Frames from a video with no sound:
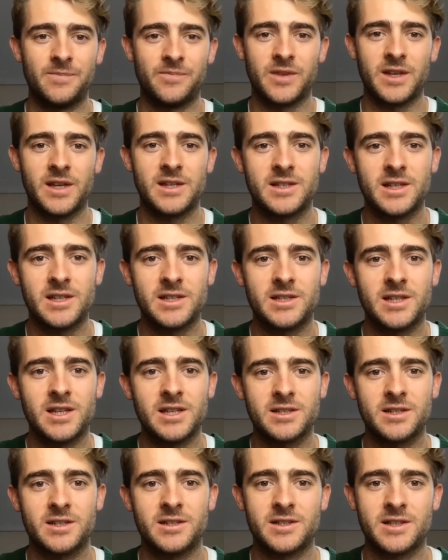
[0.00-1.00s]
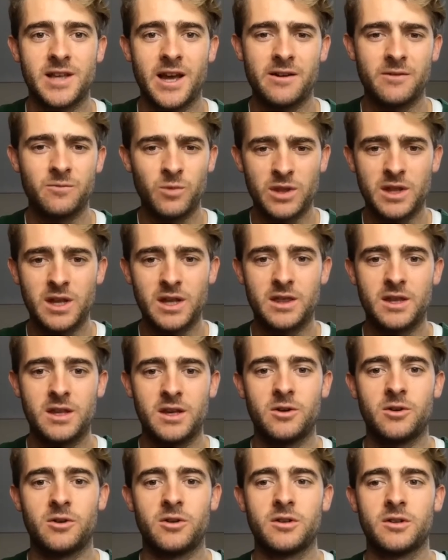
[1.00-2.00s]
there's this dissonance there. And within
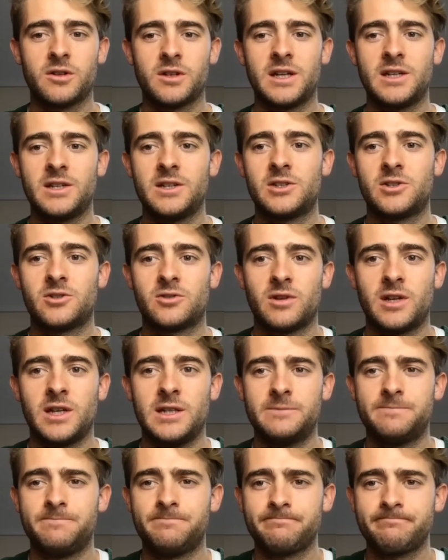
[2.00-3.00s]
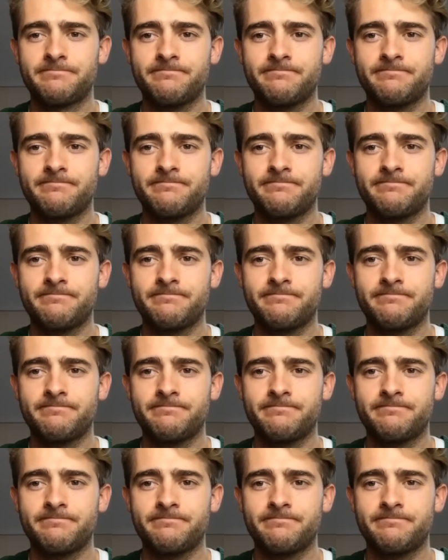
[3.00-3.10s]
the oil industry,